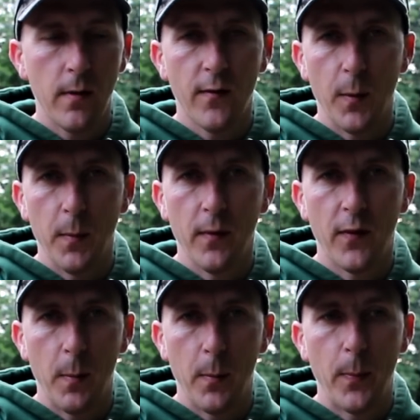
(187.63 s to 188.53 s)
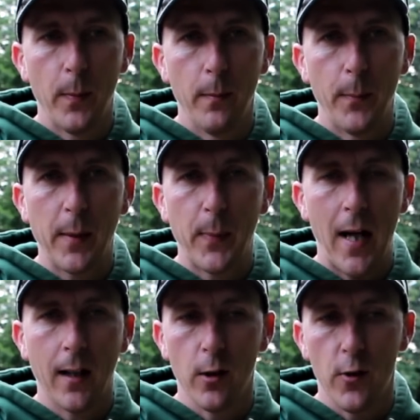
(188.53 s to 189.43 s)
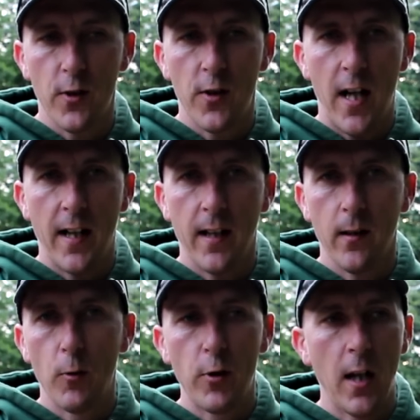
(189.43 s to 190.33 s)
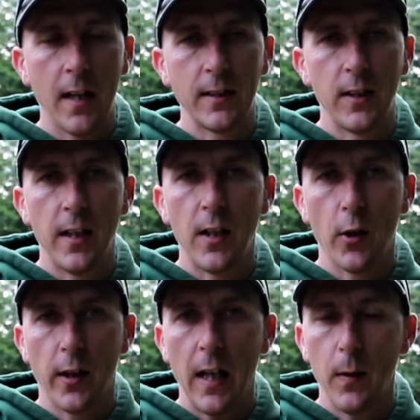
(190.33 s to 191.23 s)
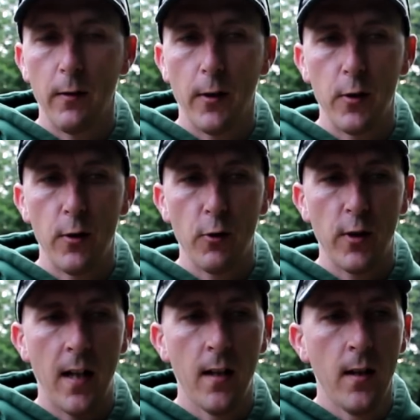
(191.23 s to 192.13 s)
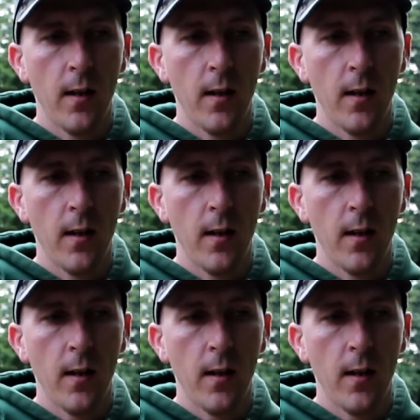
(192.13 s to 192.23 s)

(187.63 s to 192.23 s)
From big pike lures to tiny ultralights, you're not going to get a rod that does that.